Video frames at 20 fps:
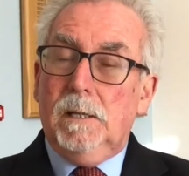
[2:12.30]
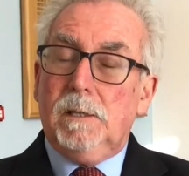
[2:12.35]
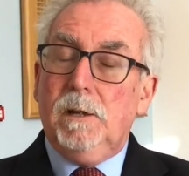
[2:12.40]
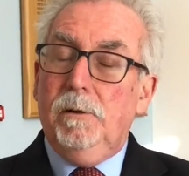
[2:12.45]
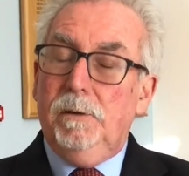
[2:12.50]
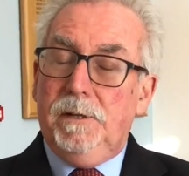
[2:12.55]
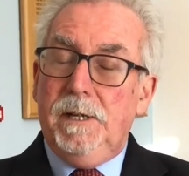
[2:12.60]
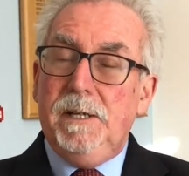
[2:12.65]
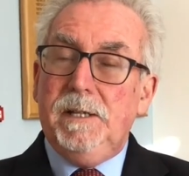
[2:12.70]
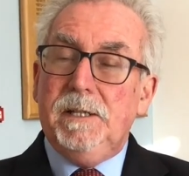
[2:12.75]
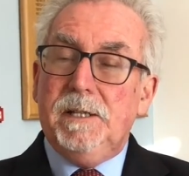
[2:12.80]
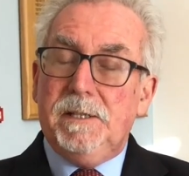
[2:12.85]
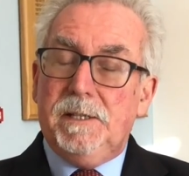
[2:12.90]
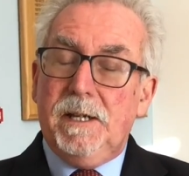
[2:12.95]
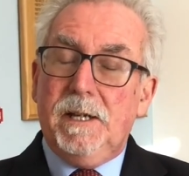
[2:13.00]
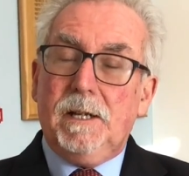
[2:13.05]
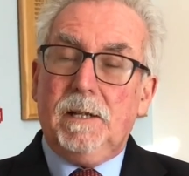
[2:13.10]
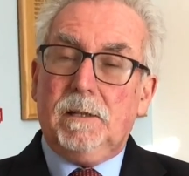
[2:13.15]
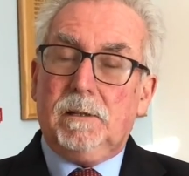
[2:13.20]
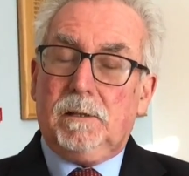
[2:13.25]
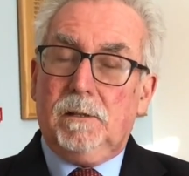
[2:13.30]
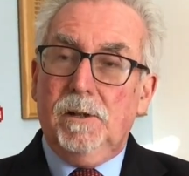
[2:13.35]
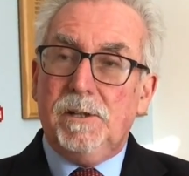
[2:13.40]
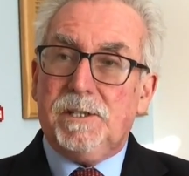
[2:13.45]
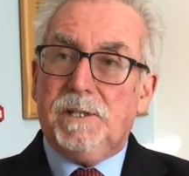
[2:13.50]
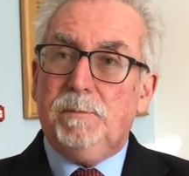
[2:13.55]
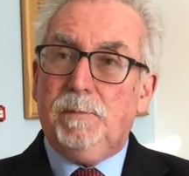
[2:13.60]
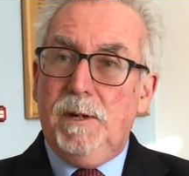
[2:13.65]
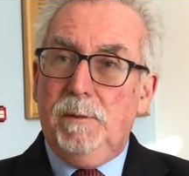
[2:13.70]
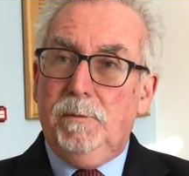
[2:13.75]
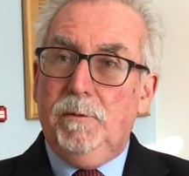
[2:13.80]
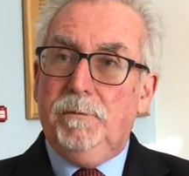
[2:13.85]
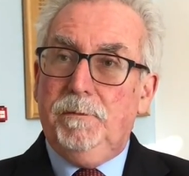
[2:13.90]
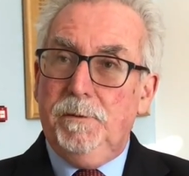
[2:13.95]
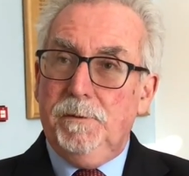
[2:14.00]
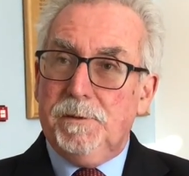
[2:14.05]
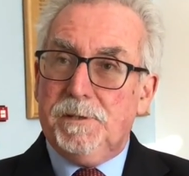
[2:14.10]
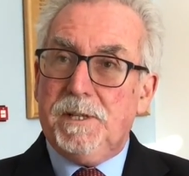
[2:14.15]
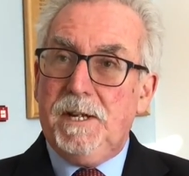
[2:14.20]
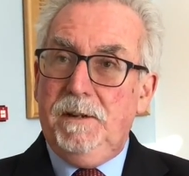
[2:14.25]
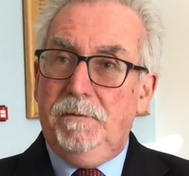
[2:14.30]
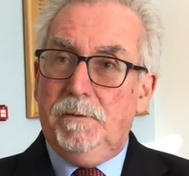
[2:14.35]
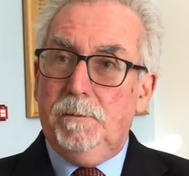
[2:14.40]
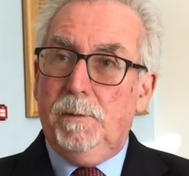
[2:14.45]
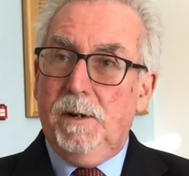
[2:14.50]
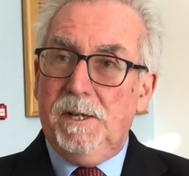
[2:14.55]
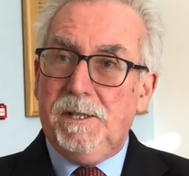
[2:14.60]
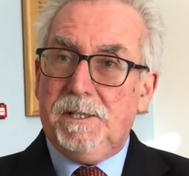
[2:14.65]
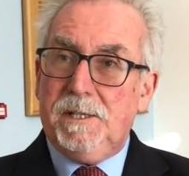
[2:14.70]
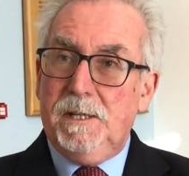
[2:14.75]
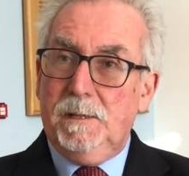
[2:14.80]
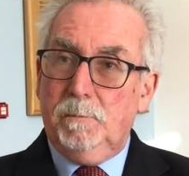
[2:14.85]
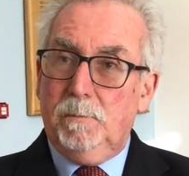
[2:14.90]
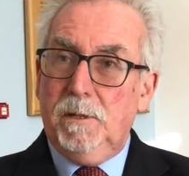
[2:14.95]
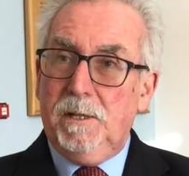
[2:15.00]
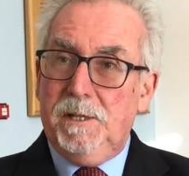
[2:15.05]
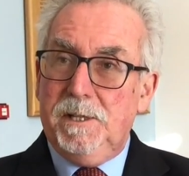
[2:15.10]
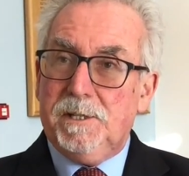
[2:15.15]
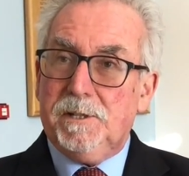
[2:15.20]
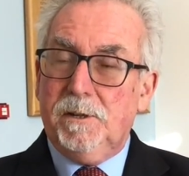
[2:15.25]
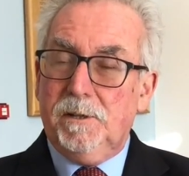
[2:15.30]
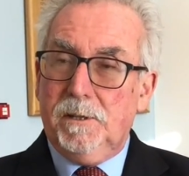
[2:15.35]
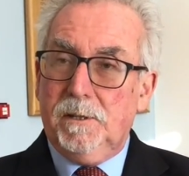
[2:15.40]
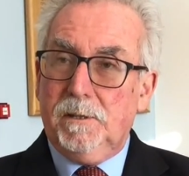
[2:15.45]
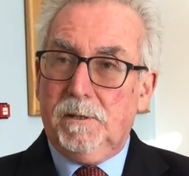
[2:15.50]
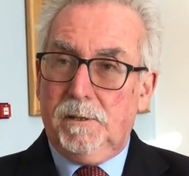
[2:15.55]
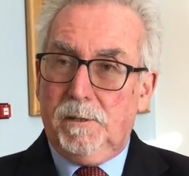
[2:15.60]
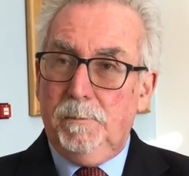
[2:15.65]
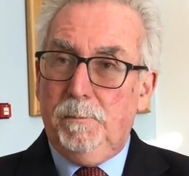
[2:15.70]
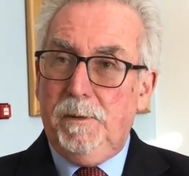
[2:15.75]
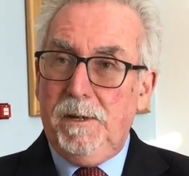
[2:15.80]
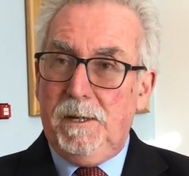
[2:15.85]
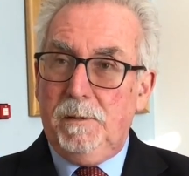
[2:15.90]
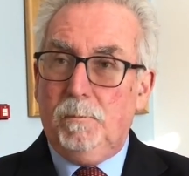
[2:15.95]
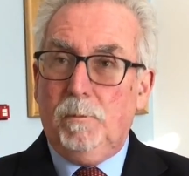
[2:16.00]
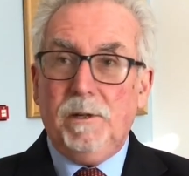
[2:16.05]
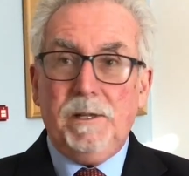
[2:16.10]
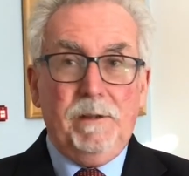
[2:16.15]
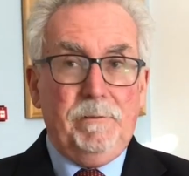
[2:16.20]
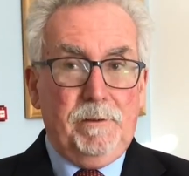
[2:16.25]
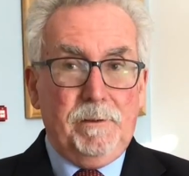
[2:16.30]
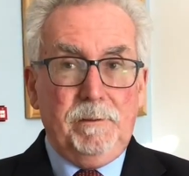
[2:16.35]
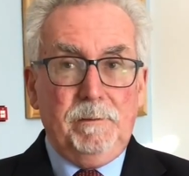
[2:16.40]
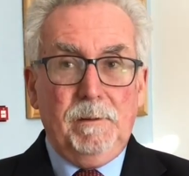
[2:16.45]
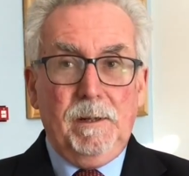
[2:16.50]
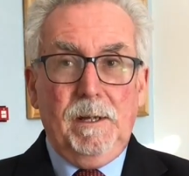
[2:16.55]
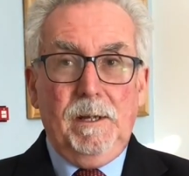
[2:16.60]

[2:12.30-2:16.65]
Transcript: No, at the end of the day, lots of people feel safer by seeing police on the beat, whatever